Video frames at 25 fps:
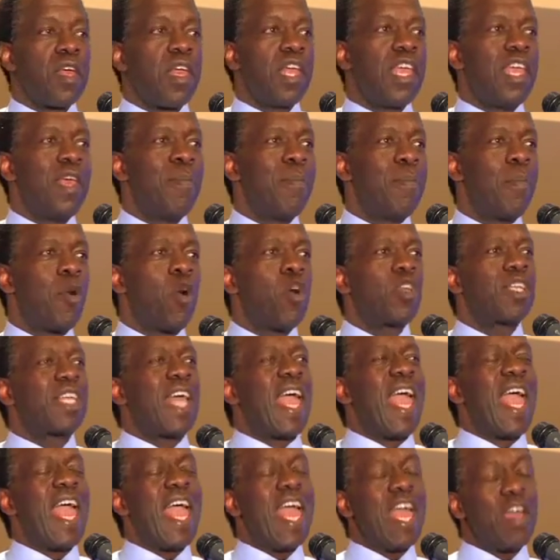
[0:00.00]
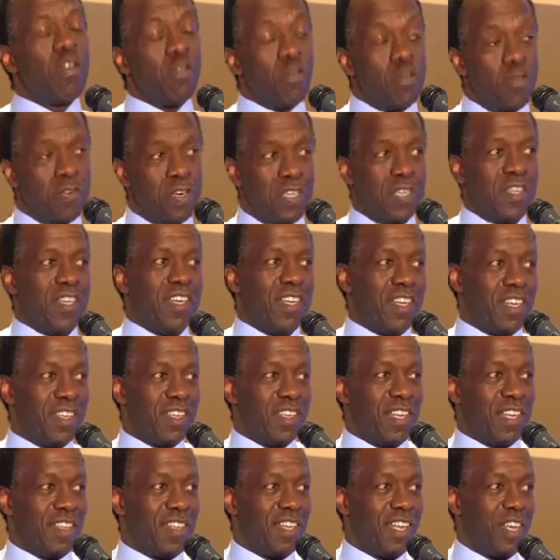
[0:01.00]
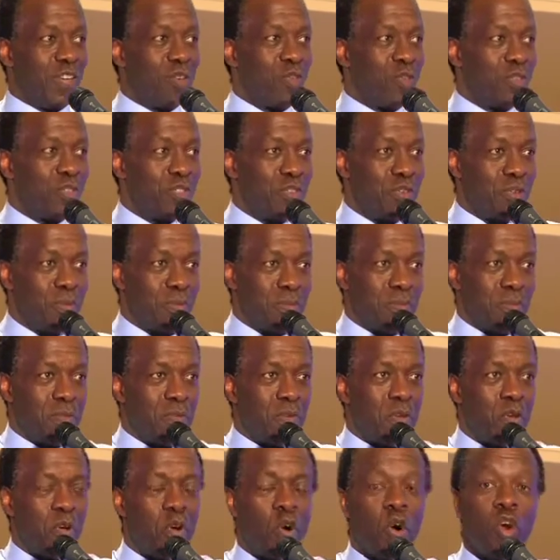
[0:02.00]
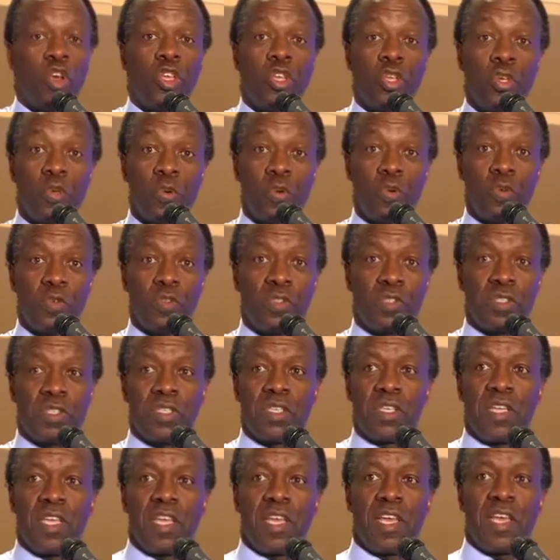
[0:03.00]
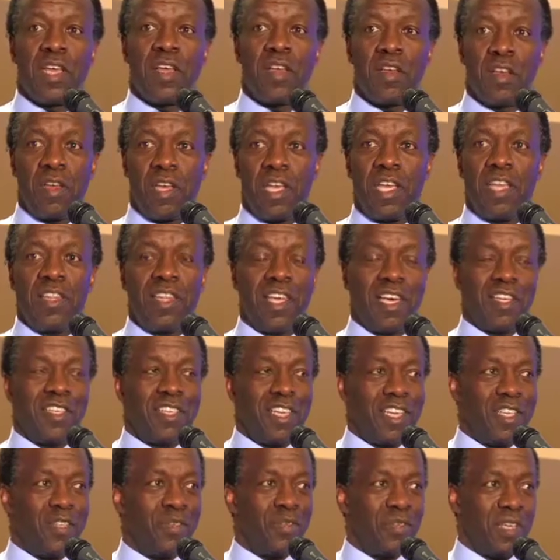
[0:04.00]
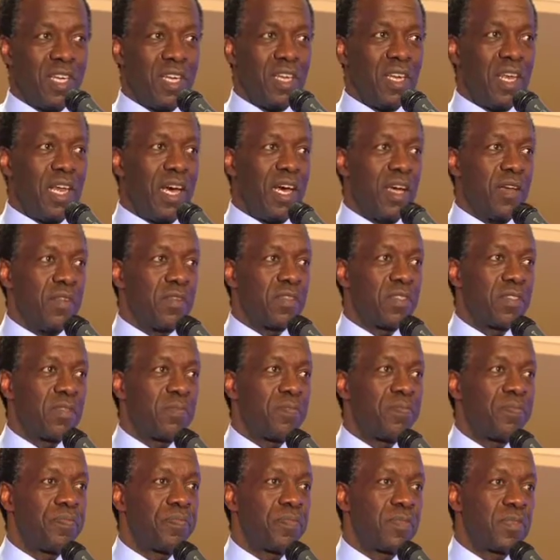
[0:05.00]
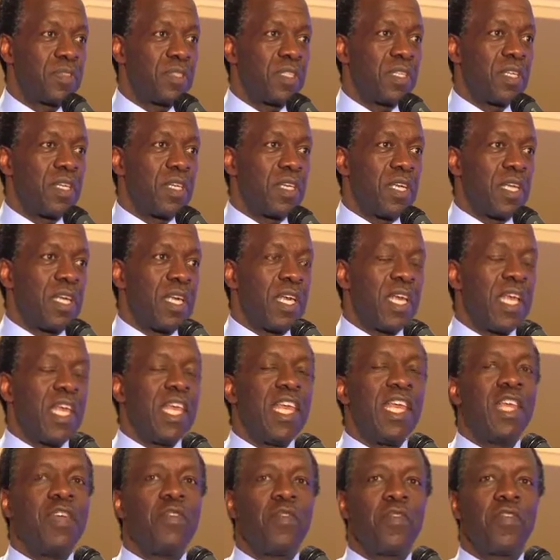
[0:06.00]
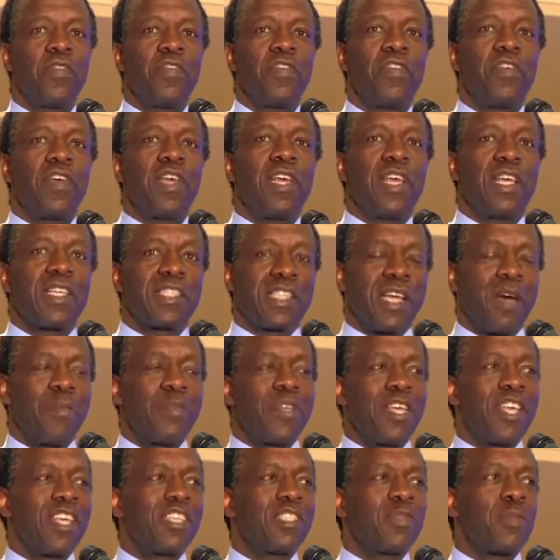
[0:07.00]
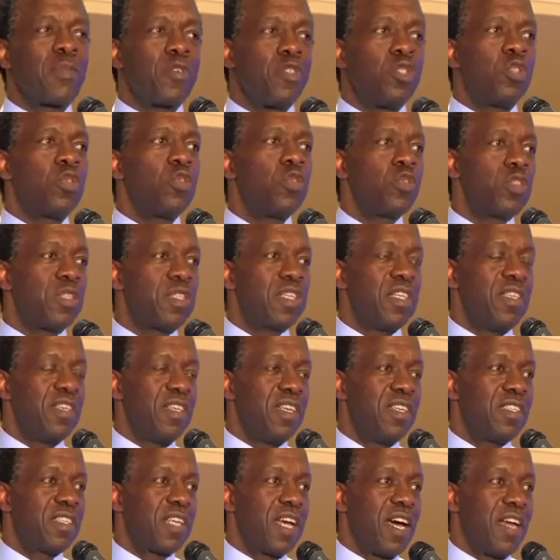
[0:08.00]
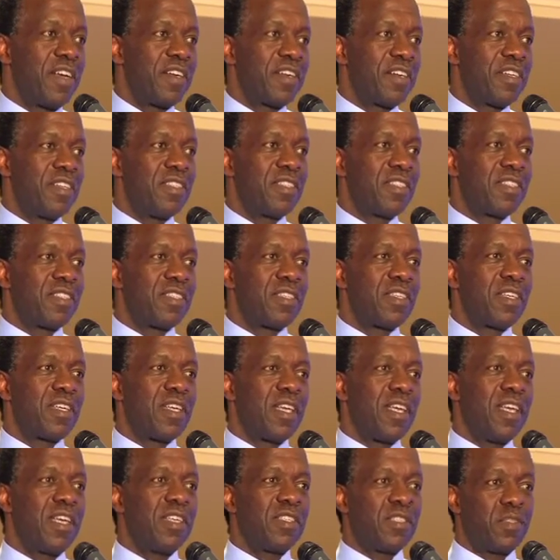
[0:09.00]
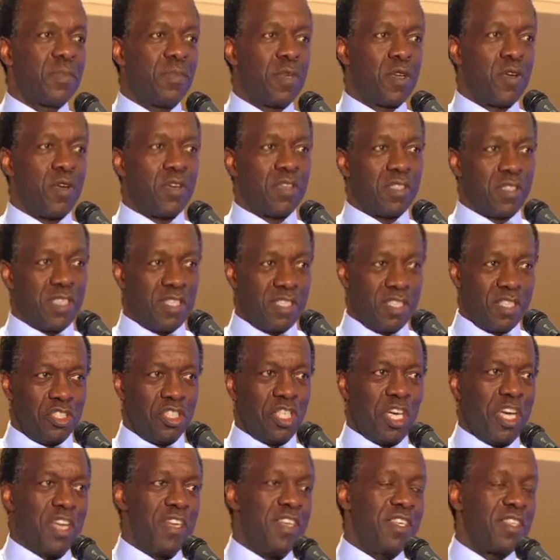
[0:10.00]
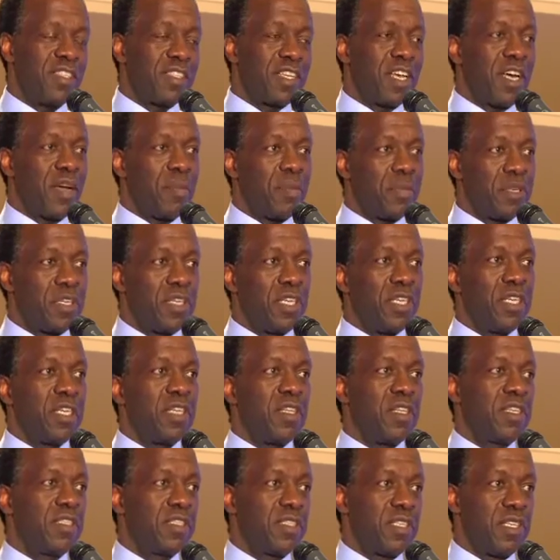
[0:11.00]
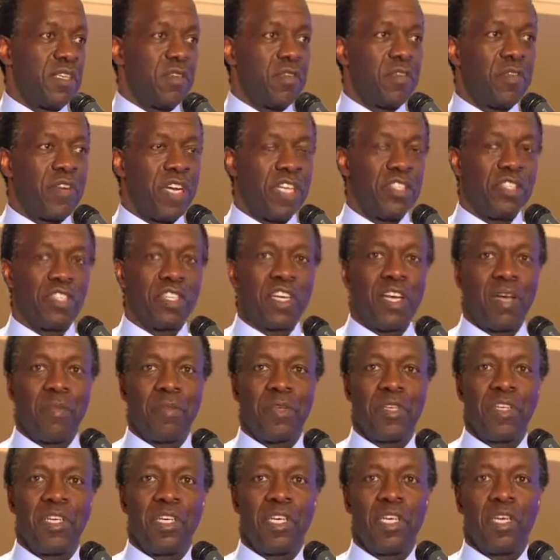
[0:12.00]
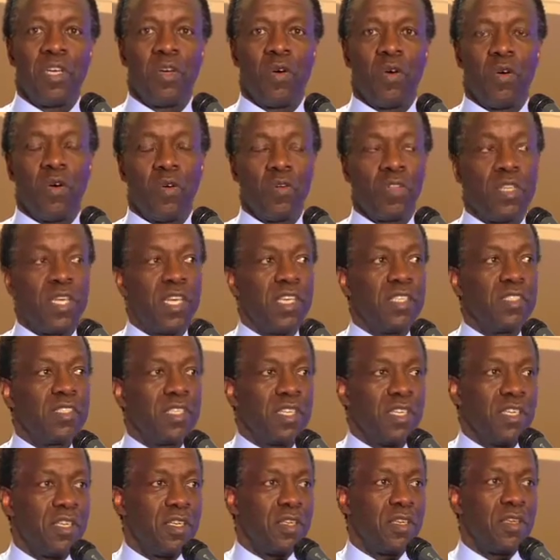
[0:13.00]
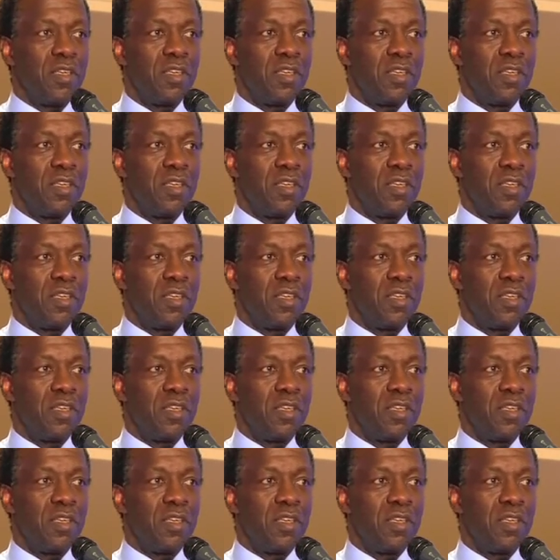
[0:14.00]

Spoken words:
import everything that they consume or use in their day-to-day lives. If something is produced in these countries, it's because there's a Chinese company, there's a French company, or there's a